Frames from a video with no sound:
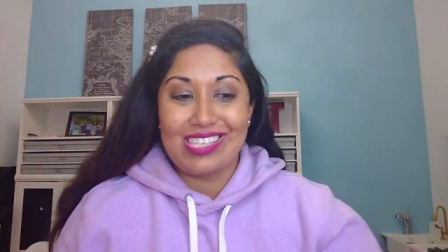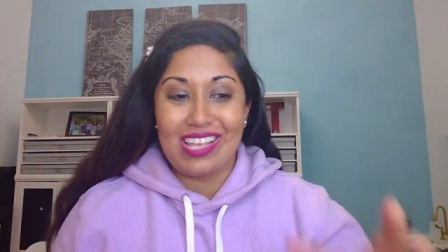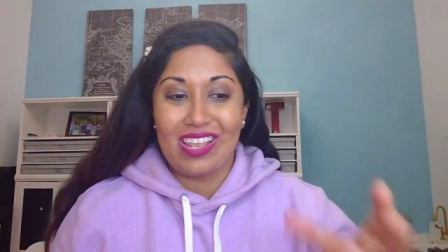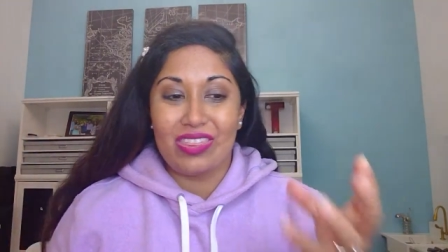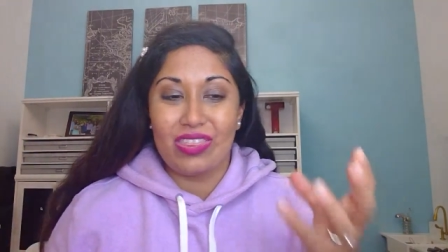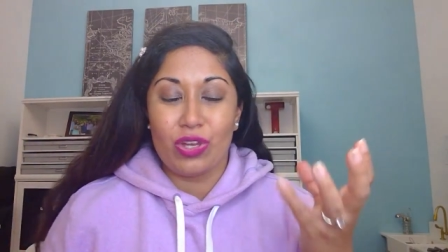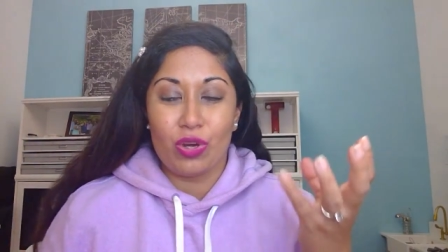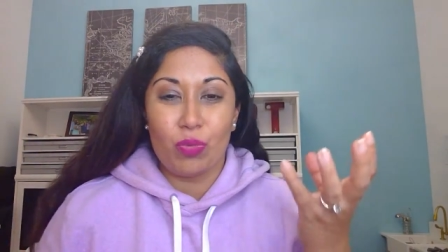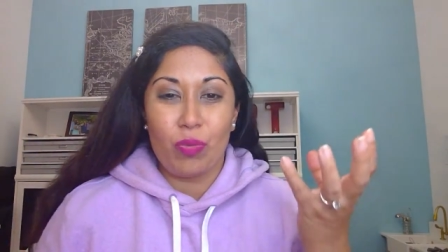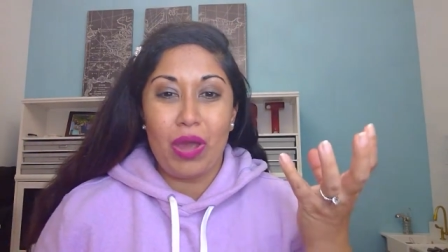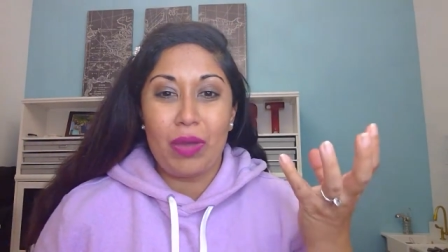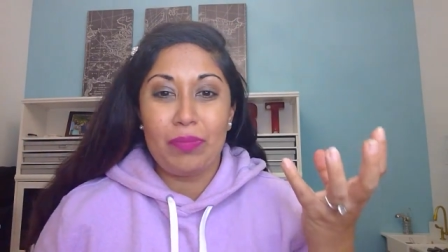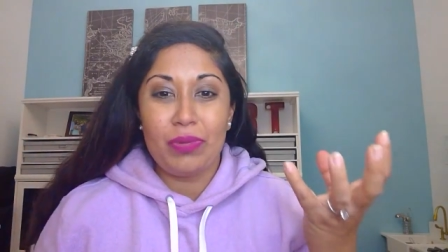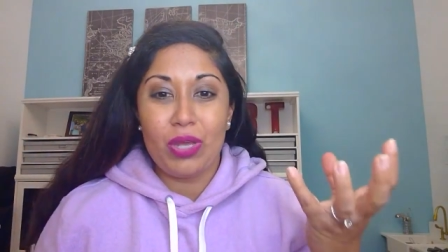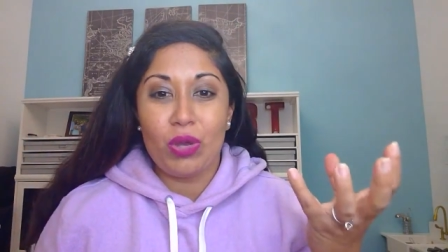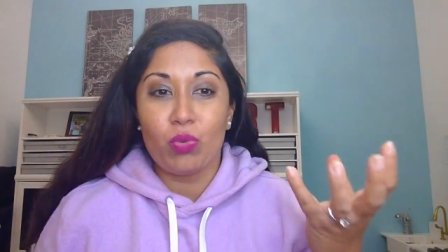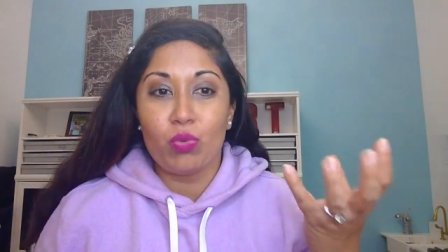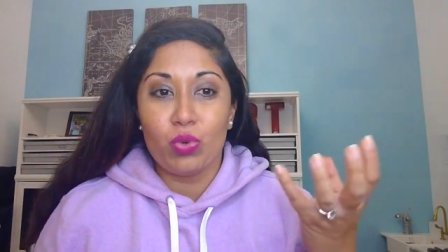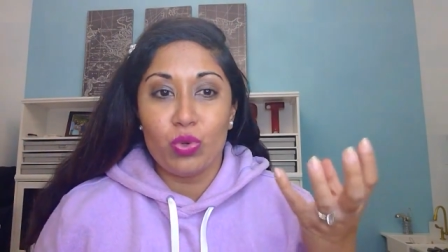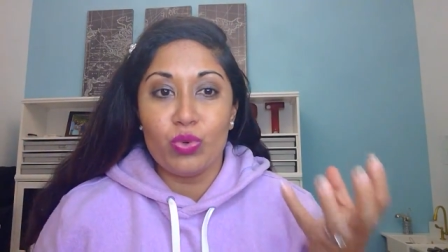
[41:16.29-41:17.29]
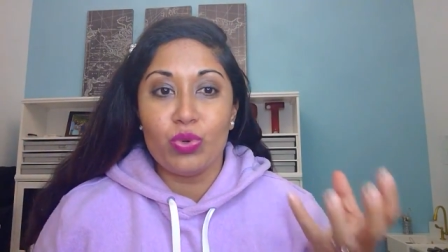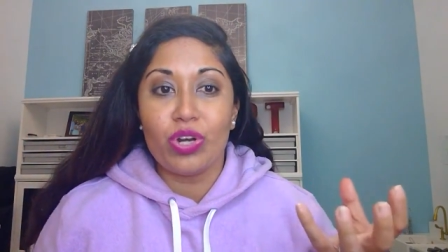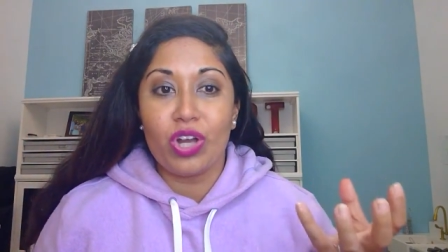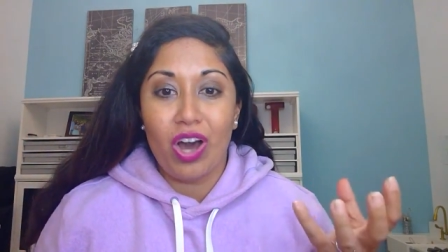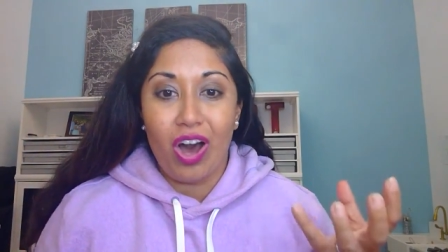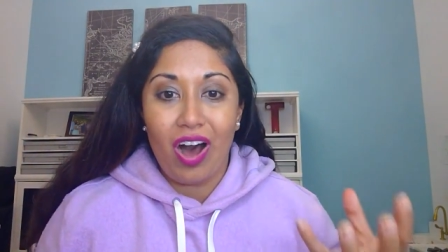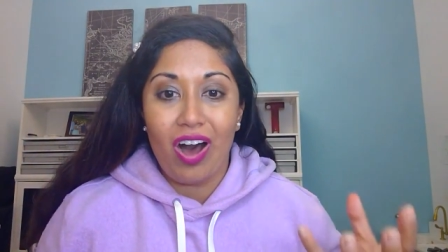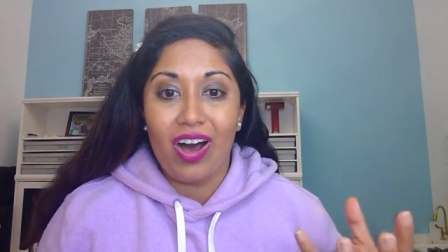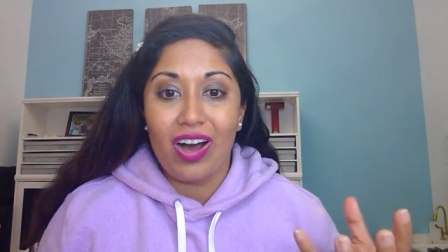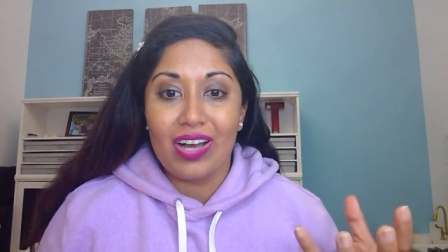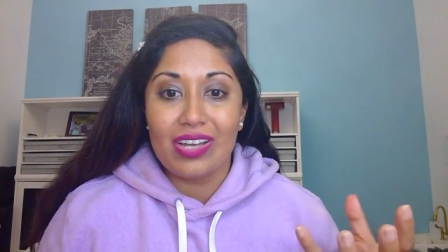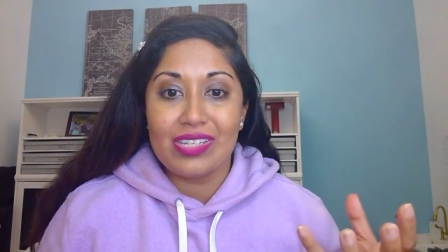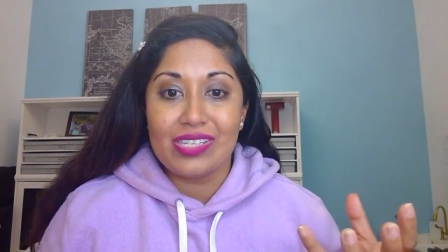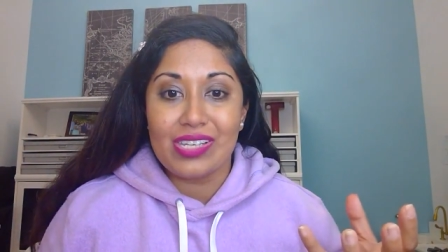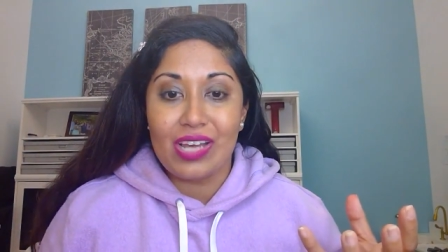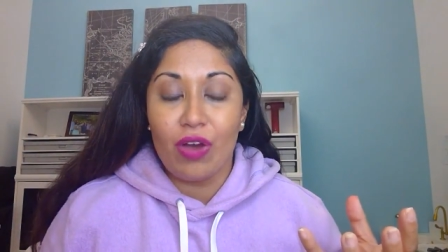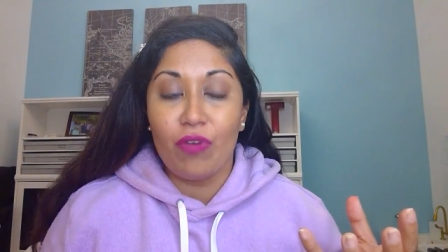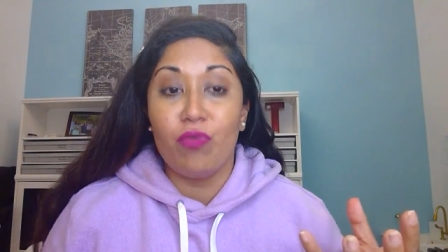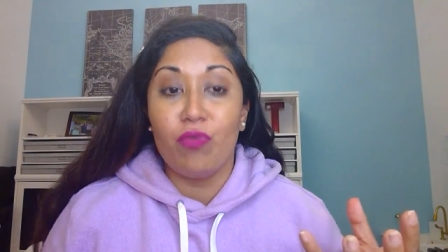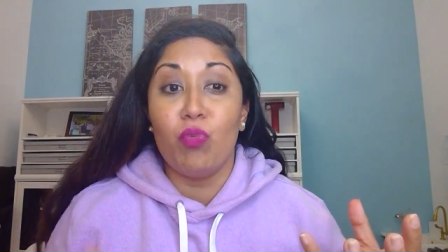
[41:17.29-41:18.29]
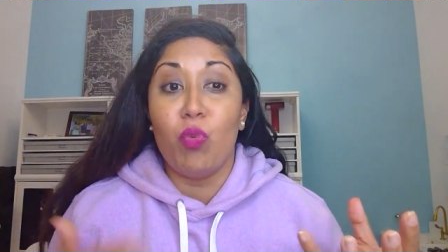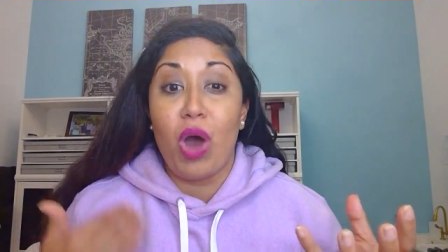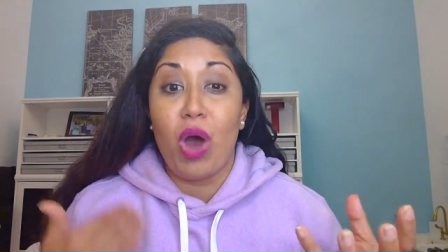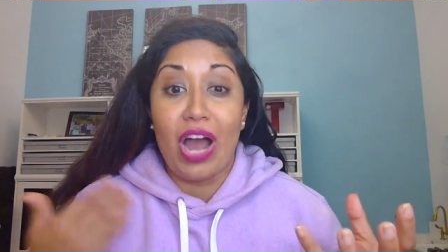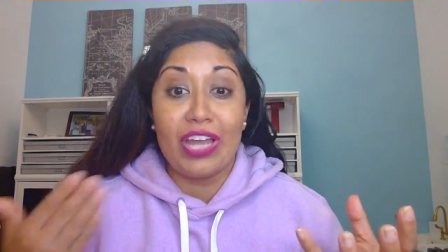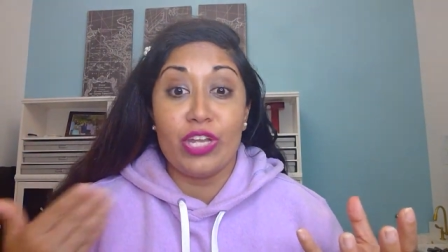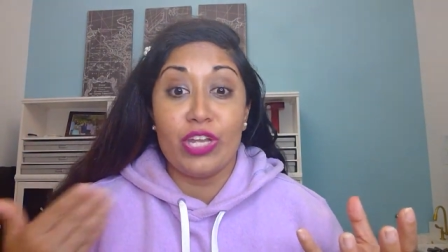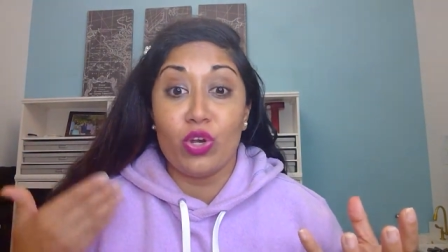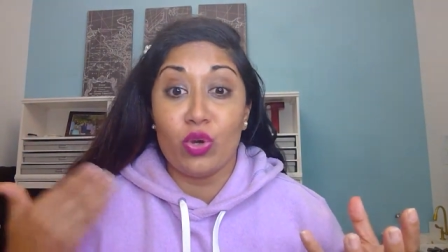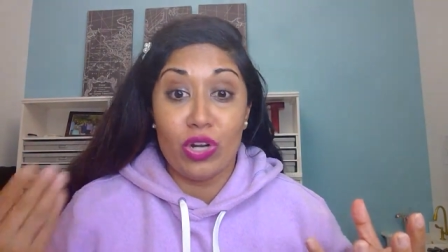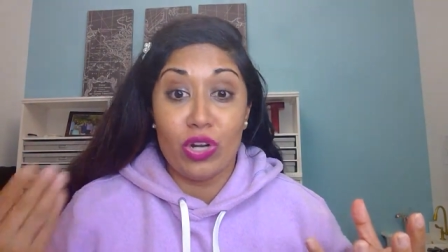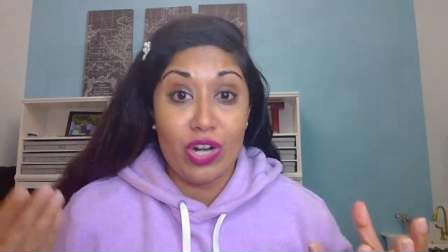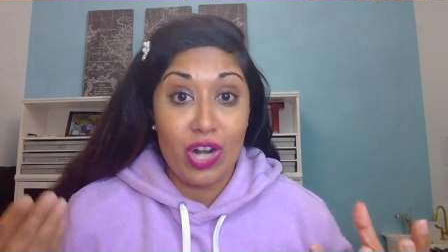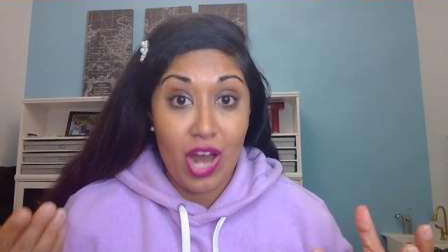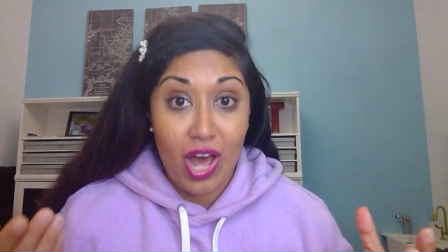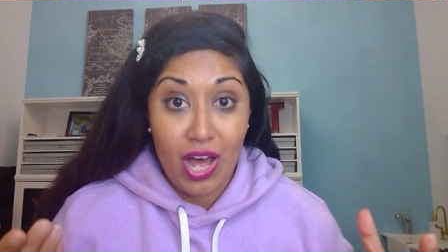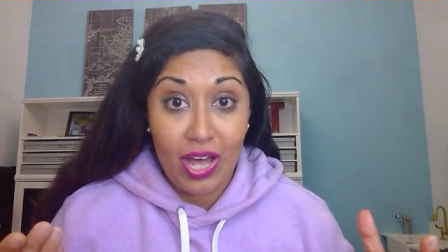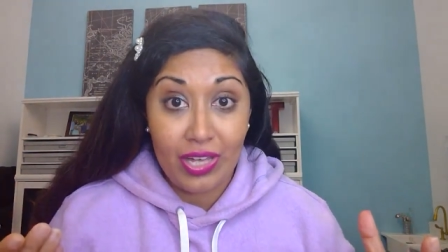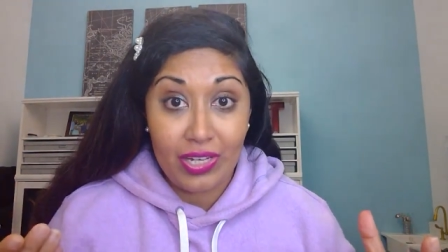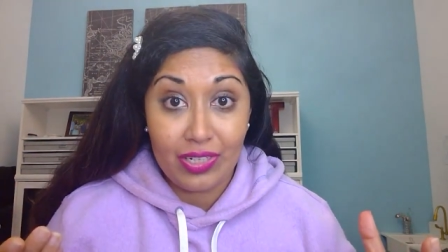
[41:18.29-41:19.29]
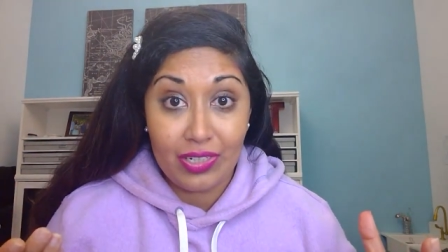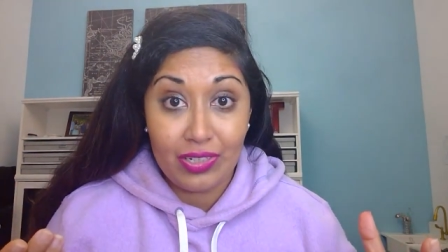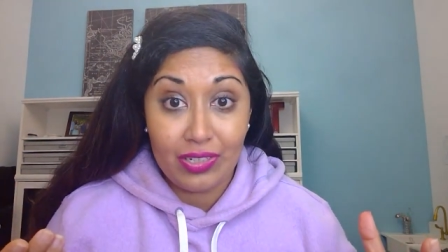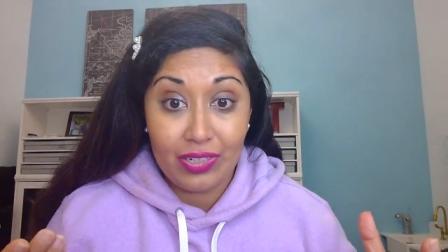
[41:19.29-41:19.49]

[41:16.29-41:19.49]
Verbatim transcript: that there might be a root cause of why you're not